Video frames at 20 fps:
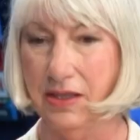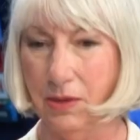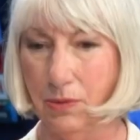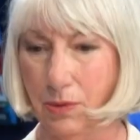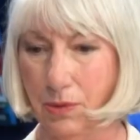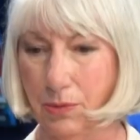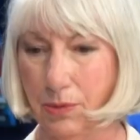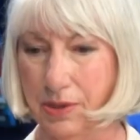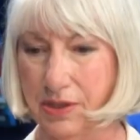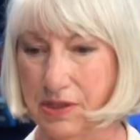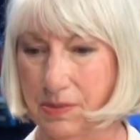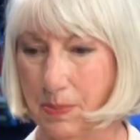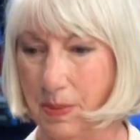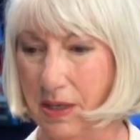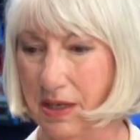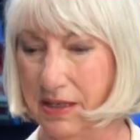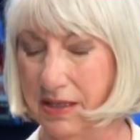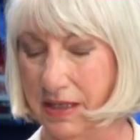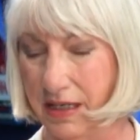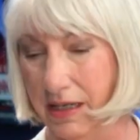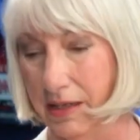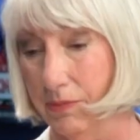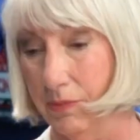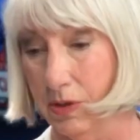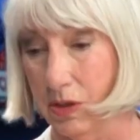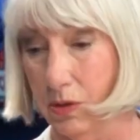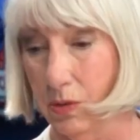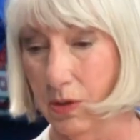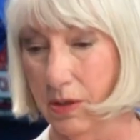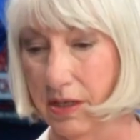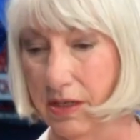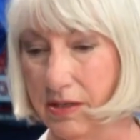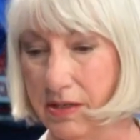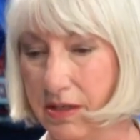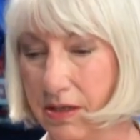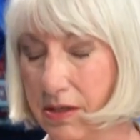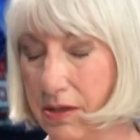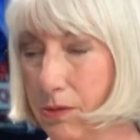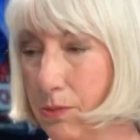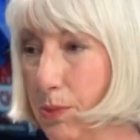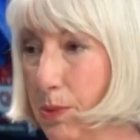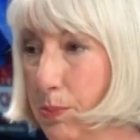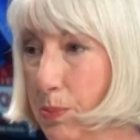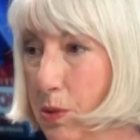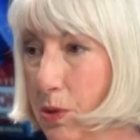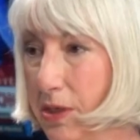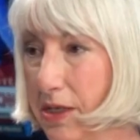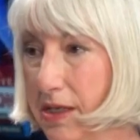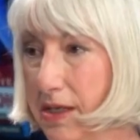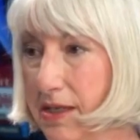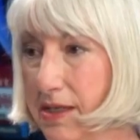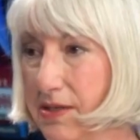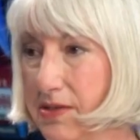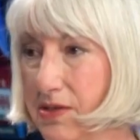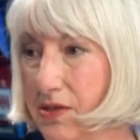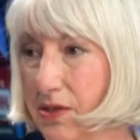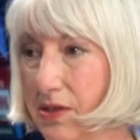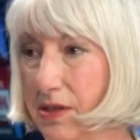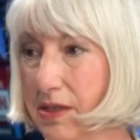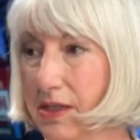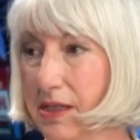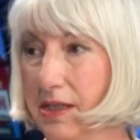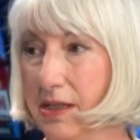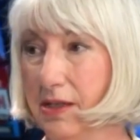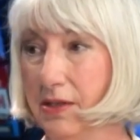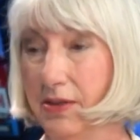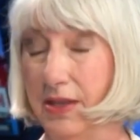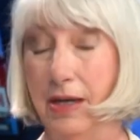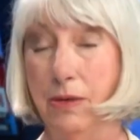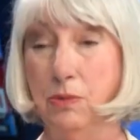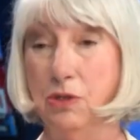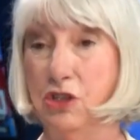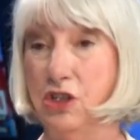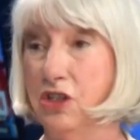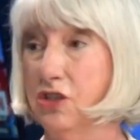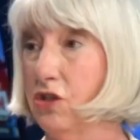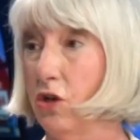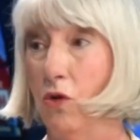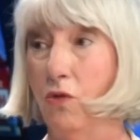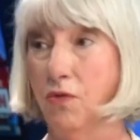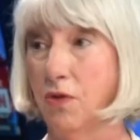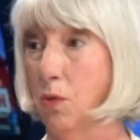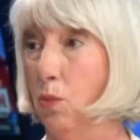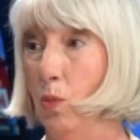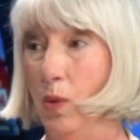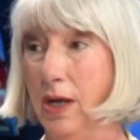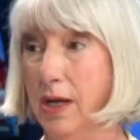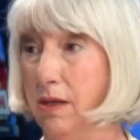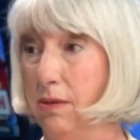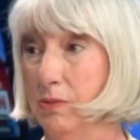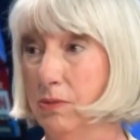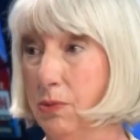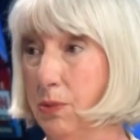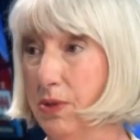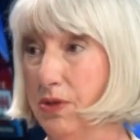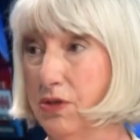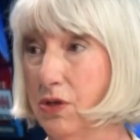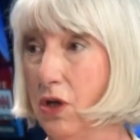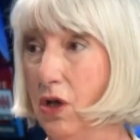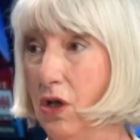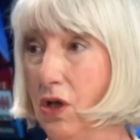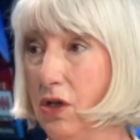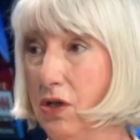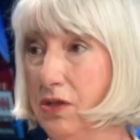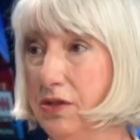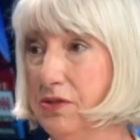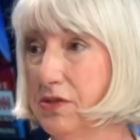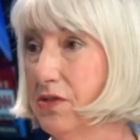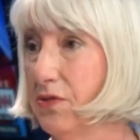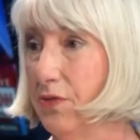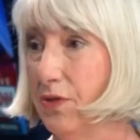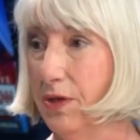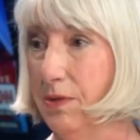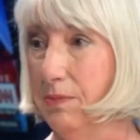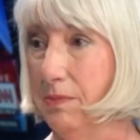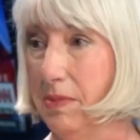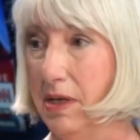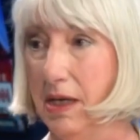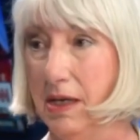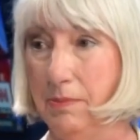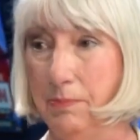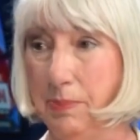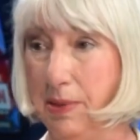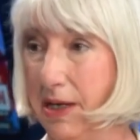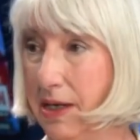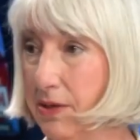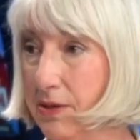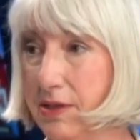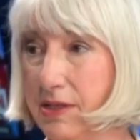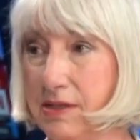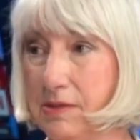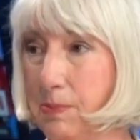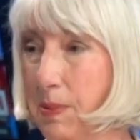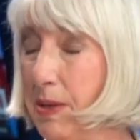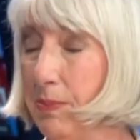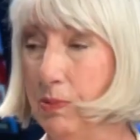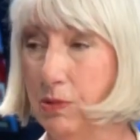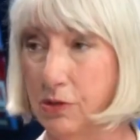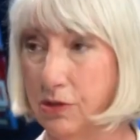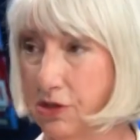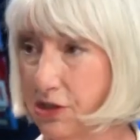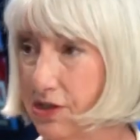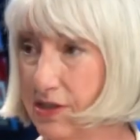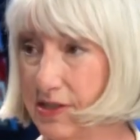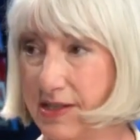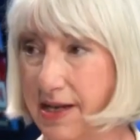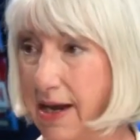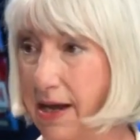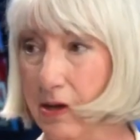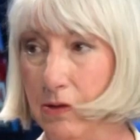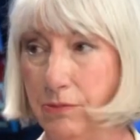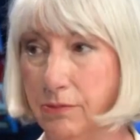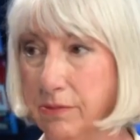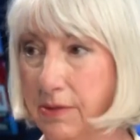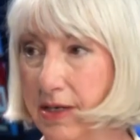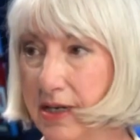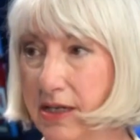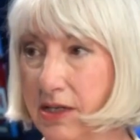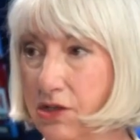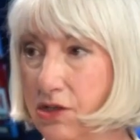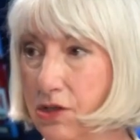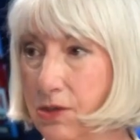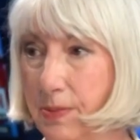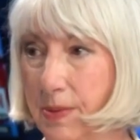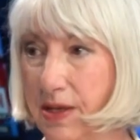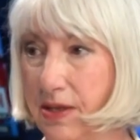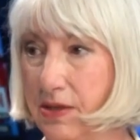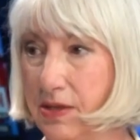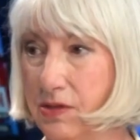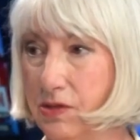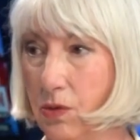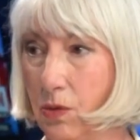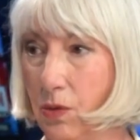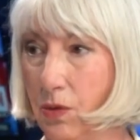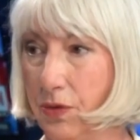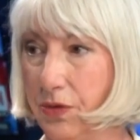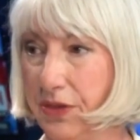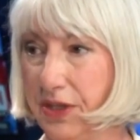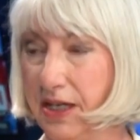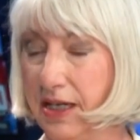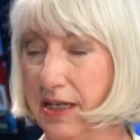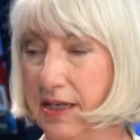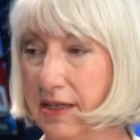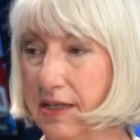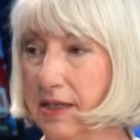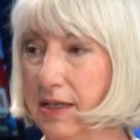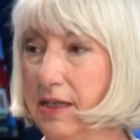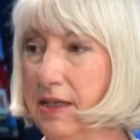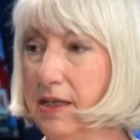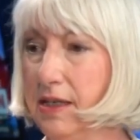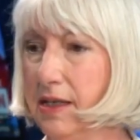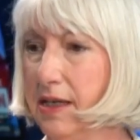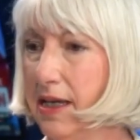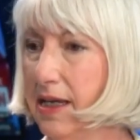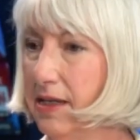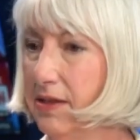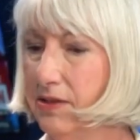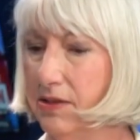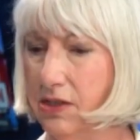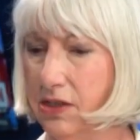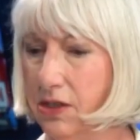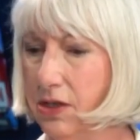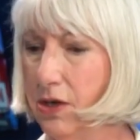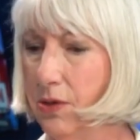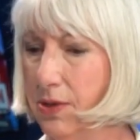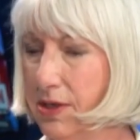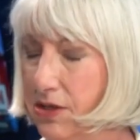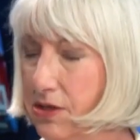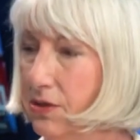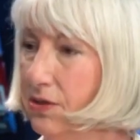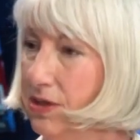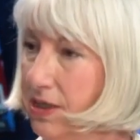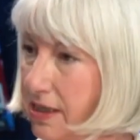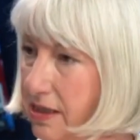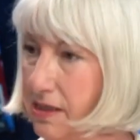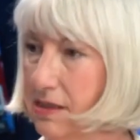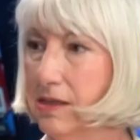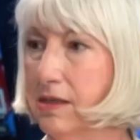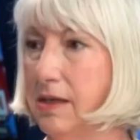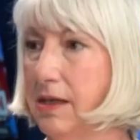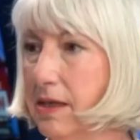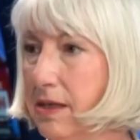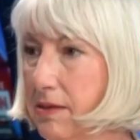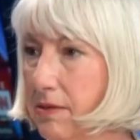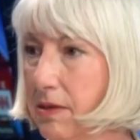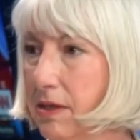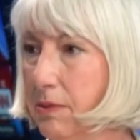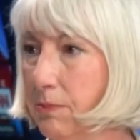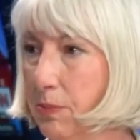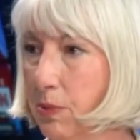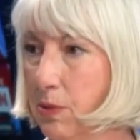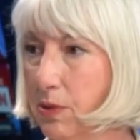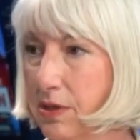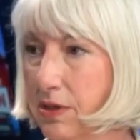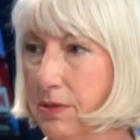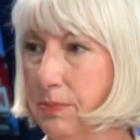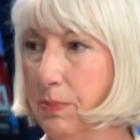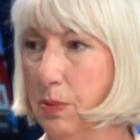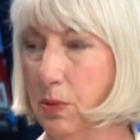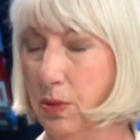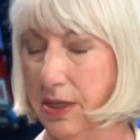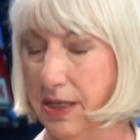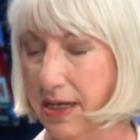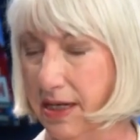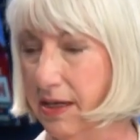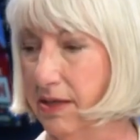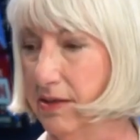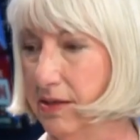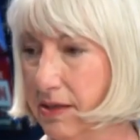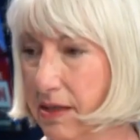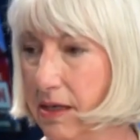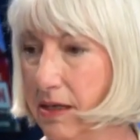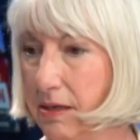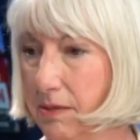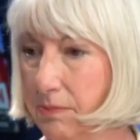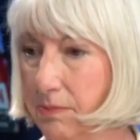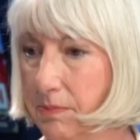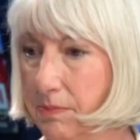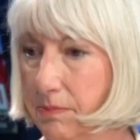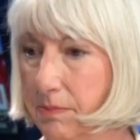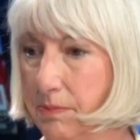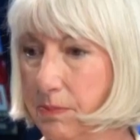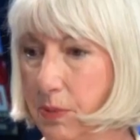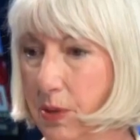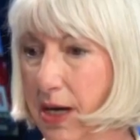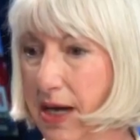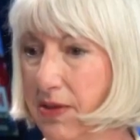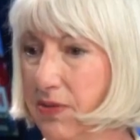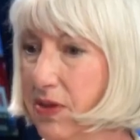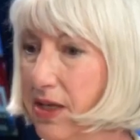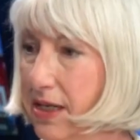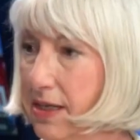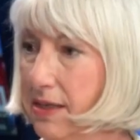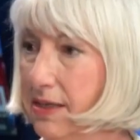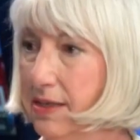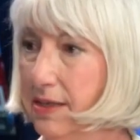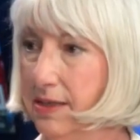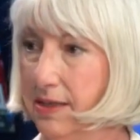they were responding, according to the reporting I saw, they were just overwhelmed with calls from parents. People are just outraged by this whole thing. And, you know, I do think it's important to point out, Brad, that